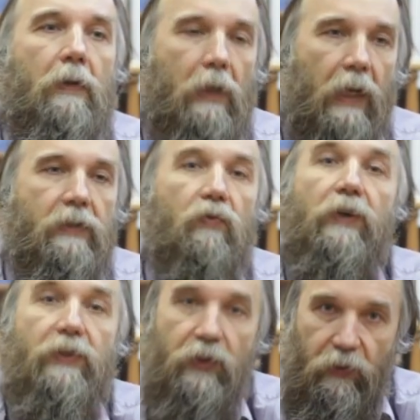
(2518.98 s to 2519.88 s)
has
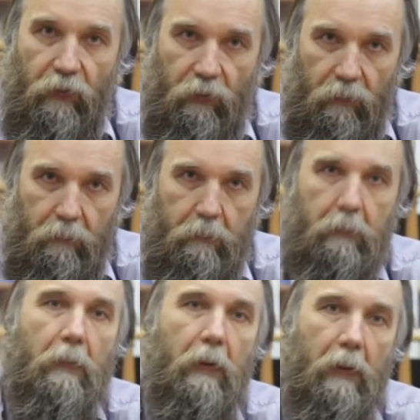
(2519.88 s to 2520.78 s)
reached
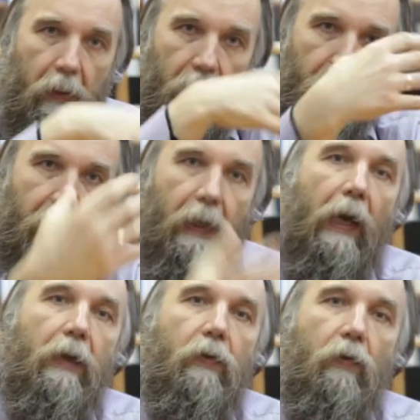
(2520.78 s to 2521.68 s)
the
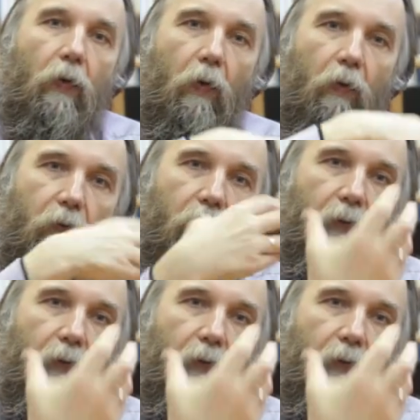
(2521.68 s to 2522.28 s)
kind of